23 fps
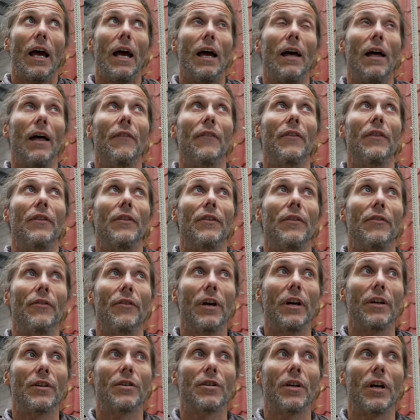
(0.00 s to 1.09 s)
And
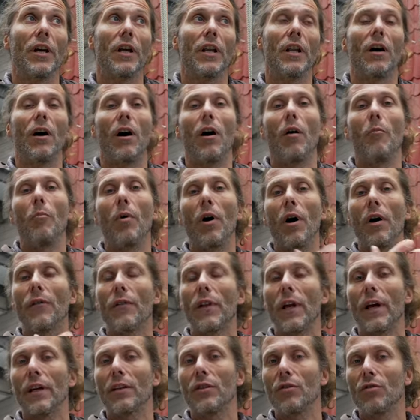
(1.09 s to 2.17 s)
they say above
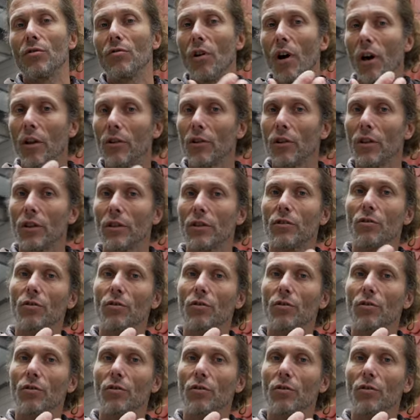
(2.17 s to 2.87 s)
like 200,